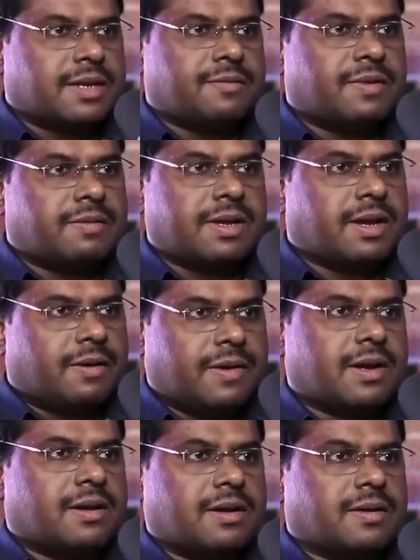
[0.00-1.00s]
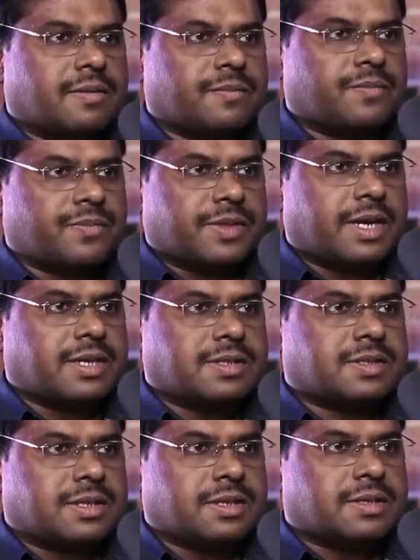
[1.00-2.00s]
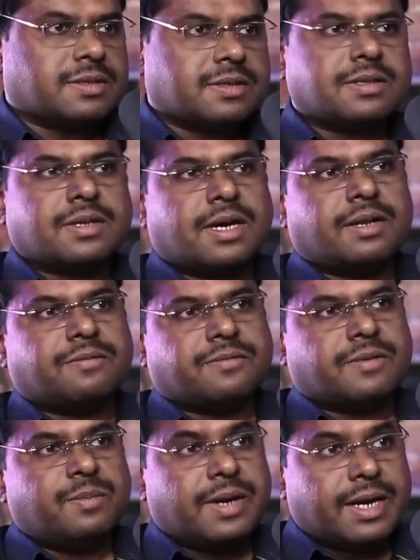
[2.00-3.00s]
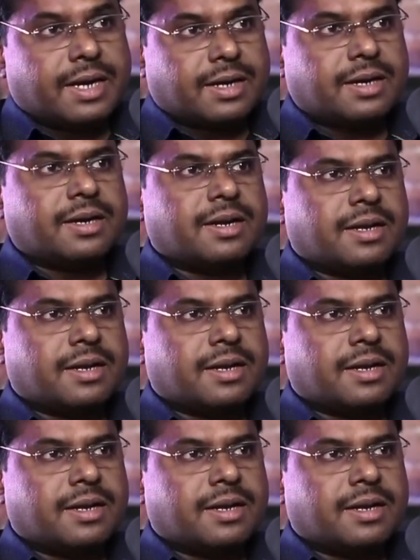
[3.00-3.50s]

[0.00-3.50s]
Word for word: that we will cover. That is uh, the kind of immediate